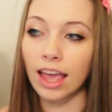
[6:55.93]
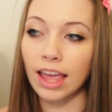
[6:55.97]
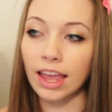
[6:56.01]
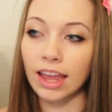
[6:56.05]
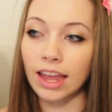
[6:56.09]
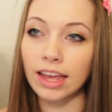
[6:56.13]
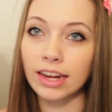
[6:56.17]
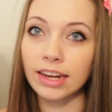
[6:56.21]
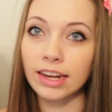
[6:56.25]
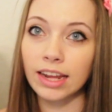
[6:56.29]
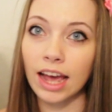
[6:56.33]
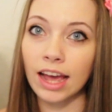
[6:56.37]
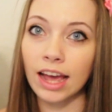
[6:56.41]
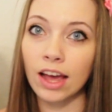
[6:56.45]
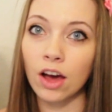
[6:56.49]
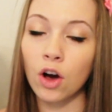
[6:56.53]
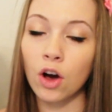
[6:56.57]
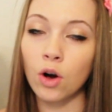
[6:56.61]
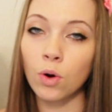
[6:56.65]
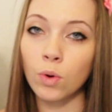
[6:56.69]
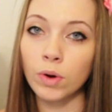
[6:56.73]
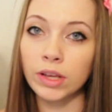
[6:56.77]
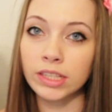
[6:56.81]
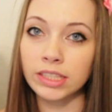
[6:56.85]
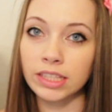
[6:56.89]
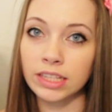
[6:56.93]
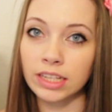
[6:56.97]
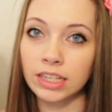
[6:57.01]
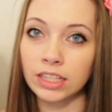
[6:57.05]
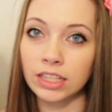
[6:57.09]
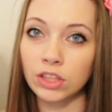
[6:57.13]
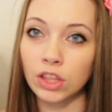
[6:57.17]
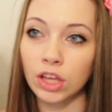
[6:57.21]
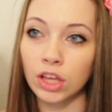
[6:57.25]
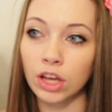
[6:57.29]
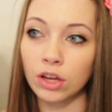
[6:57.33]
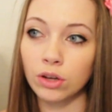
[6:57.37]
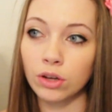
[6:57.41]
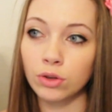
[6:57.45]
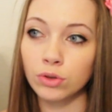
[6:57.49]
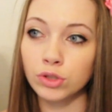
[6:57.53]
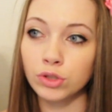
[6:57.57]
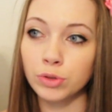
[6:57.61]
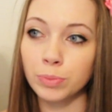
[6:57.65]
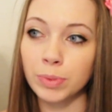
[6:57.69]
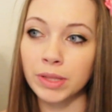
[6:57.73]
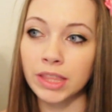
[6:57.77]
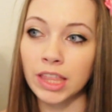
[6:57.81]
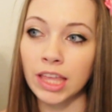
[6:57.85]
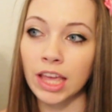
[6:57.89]
and I always ate
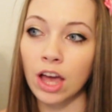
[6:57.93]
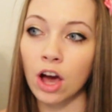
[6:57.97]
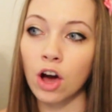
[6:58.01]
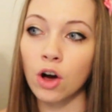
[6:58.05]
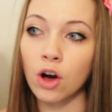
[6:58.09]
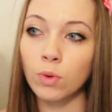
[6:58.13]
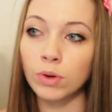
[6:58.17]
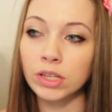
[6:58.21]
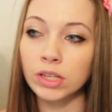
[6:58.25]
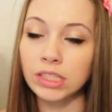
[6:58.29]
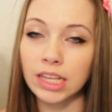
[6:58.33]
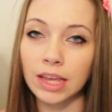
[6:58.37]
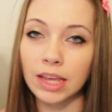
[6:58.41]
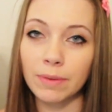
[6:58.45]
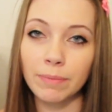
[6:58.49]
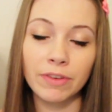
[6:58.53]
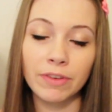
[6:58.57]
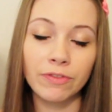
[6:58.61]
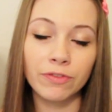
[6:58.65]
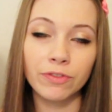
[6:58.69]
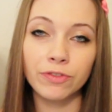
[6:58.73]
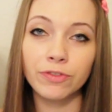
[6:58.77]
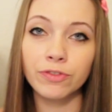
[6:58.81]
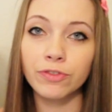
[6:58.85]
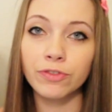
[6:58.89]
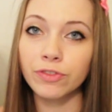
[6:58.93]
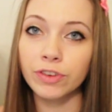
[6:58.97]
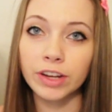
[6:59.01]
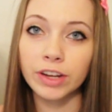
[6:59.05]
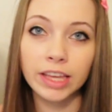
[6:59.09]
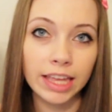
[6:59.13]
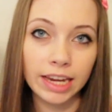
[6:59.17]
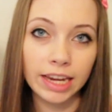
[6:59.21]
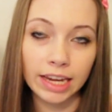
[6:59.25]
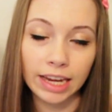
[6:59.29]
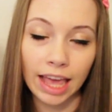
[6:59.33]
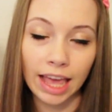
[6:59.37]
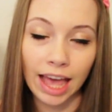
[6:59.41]
those, but they always gave me freaking